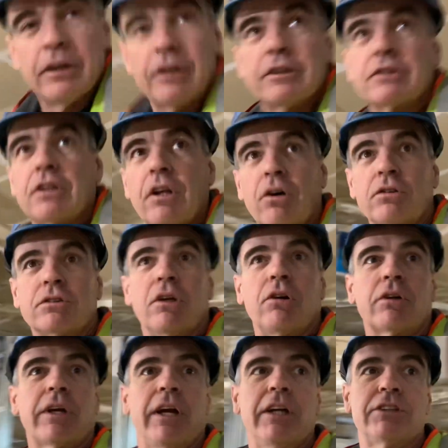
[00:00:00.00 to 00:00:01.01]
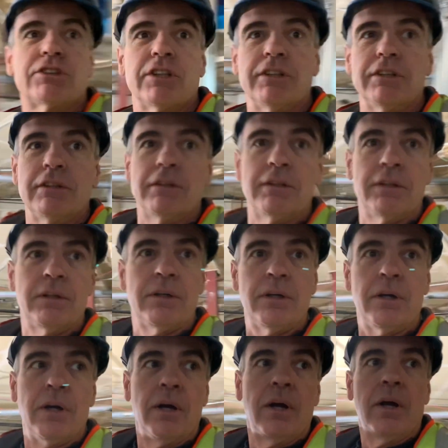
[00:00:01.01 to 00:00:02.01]
undisclosed location,
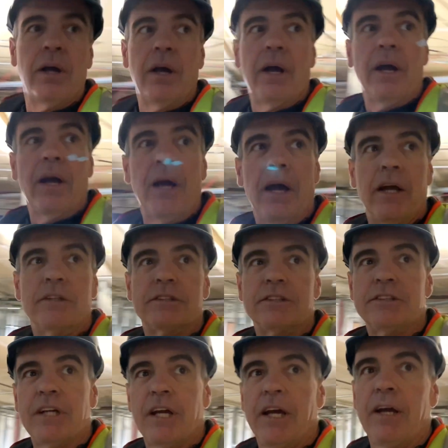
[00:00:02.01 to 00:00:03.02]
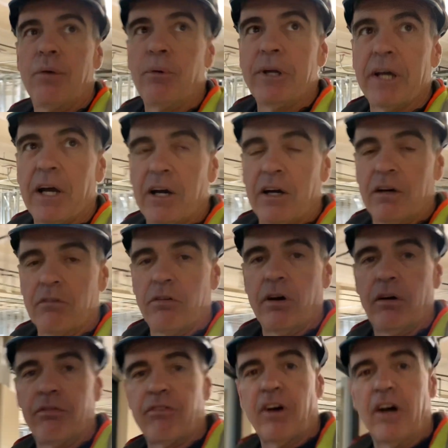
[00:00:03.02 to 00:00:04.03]
and today we have
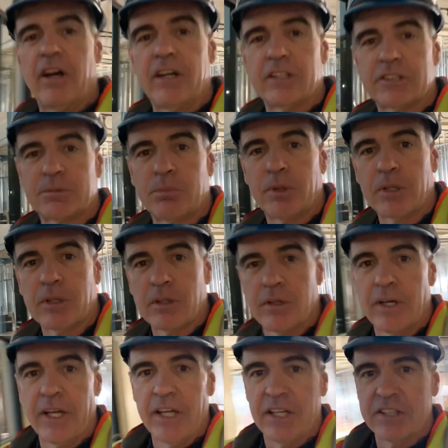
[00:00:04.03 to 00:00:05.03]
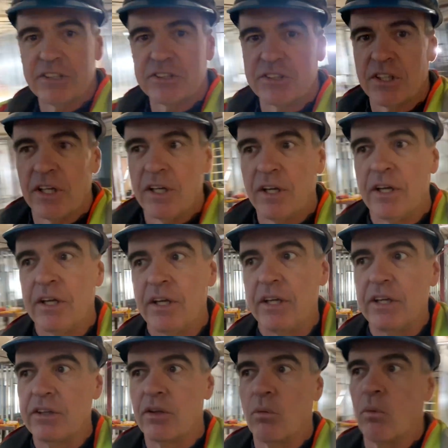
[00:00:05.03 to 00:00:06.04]
fire sprinkler heads
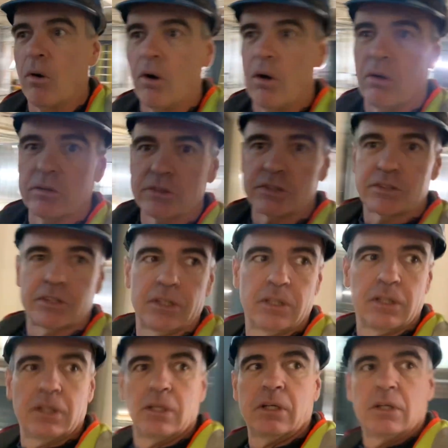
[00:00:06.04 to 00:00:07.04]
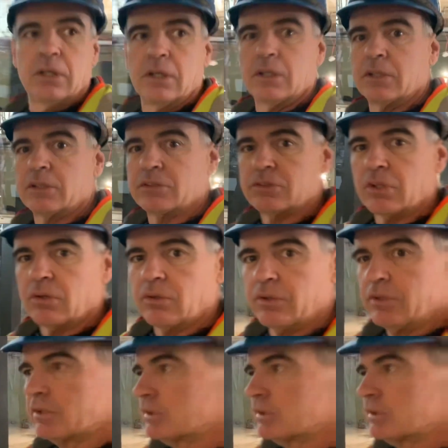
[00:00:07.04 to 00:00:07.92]
in the walls. So you